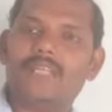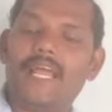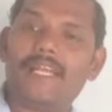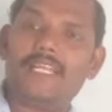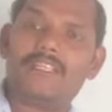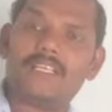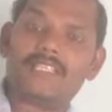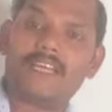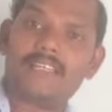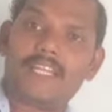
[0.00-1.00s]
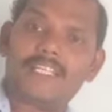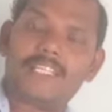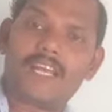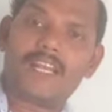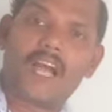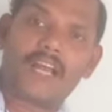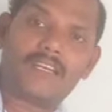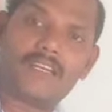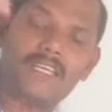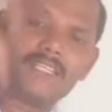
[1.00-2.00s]
And the sun rays are not
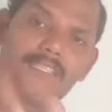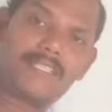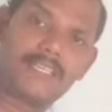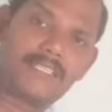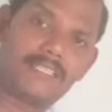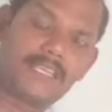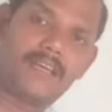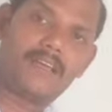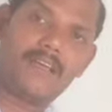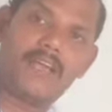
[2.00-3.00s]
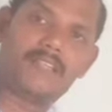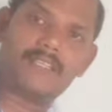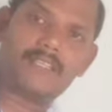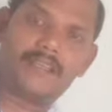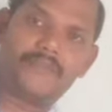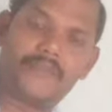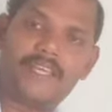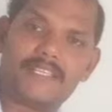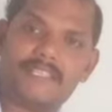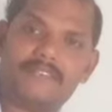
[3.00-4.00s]
reaches the at the
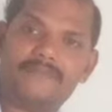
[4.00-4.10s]
surface.